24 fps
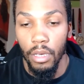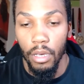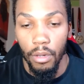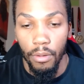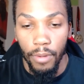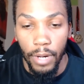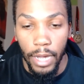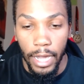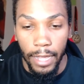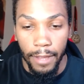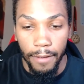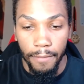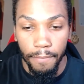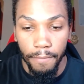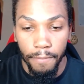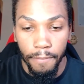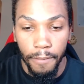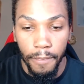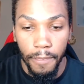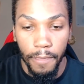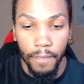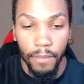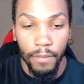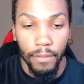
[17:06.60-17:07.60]
All right,
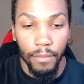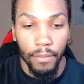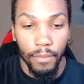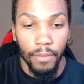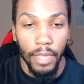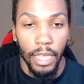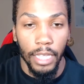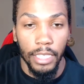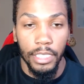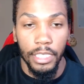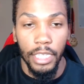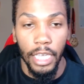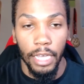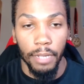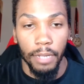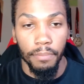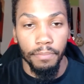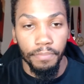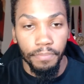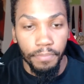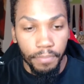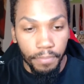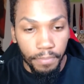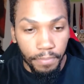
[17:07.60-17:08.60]
that's it.
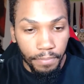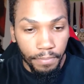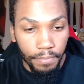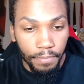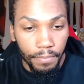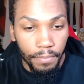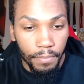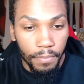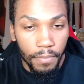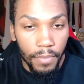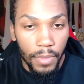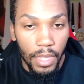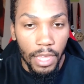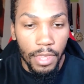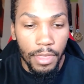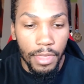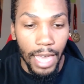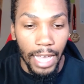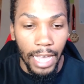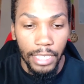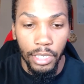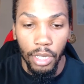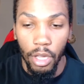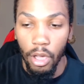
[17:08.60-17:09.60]

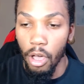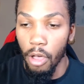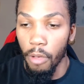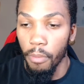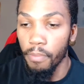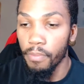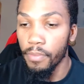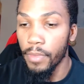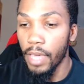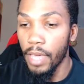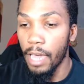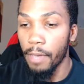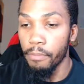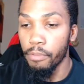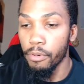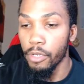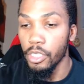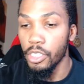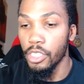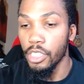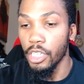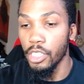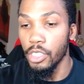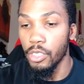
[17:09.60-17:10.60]
That's all. I
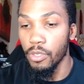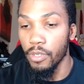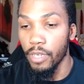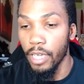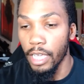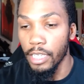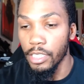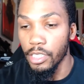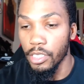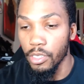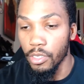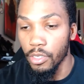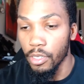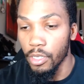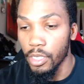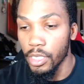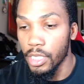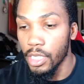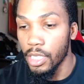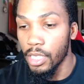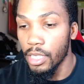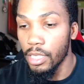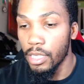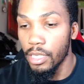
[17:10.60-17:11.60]
appreciate you guys and
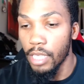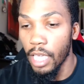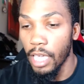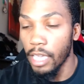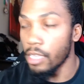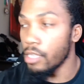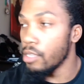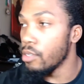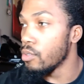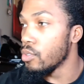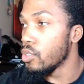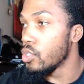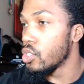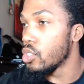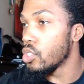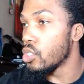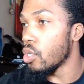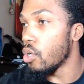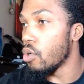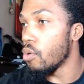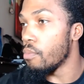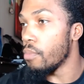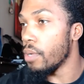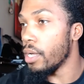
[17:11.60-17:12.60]
girls. Thank you
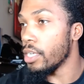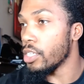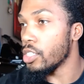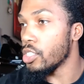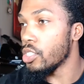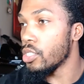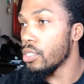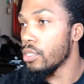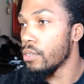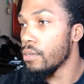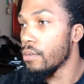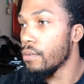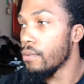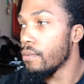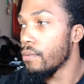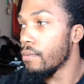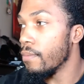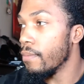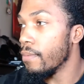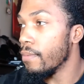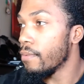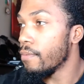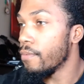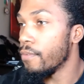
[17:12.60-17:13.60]
so much
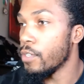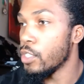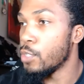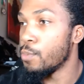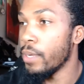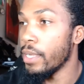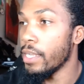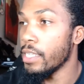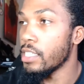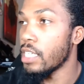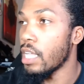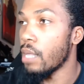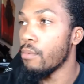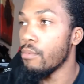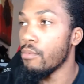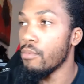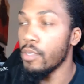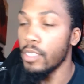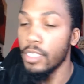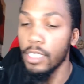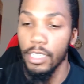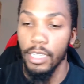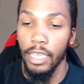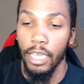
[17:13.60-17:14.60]
for spending time with
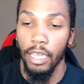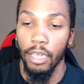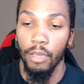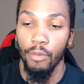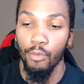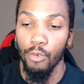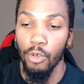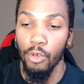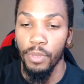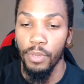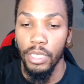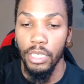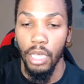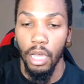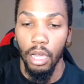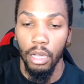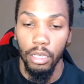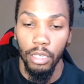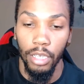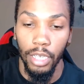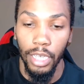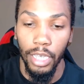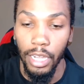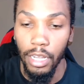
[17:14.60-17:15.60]
me today. We'll be
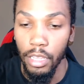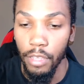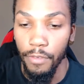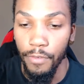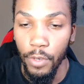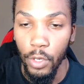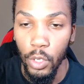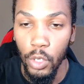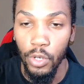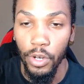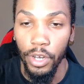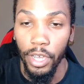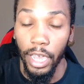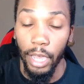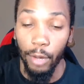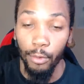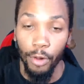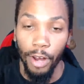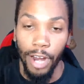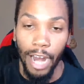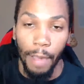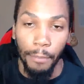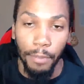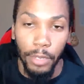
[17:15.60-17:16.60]
talking again in the future again.
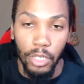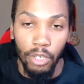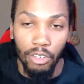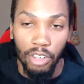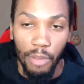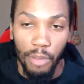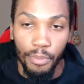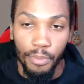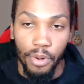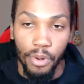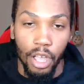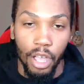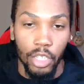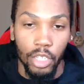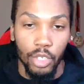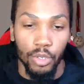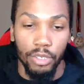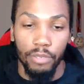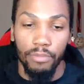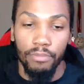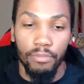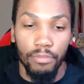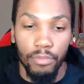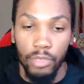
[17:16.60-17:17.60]
We're at episode number
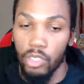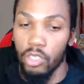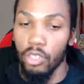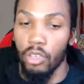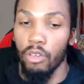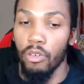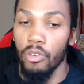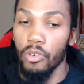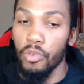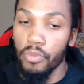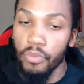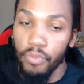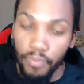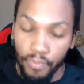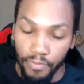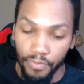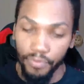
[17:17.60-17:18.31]
100. So